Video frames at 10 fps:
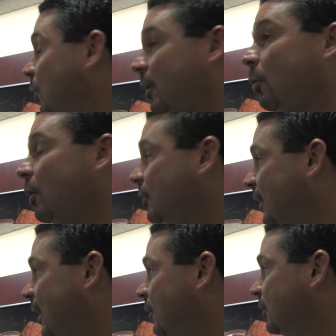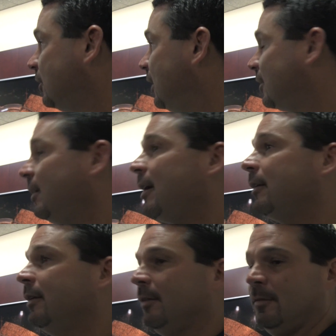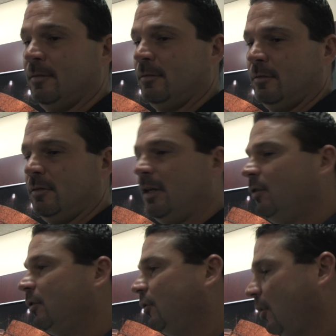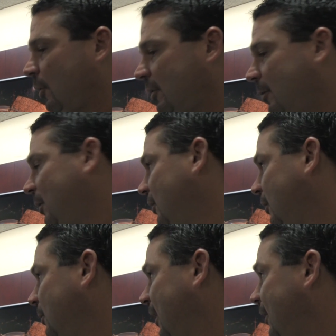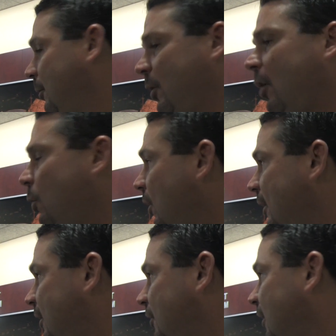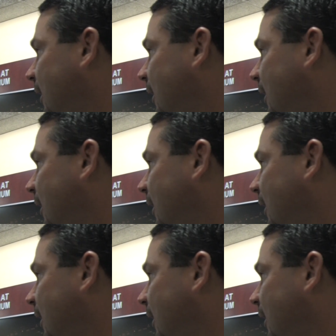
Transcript: we're going to work together. It's not, he's in charge and everybody's underneath him. We all work with this thing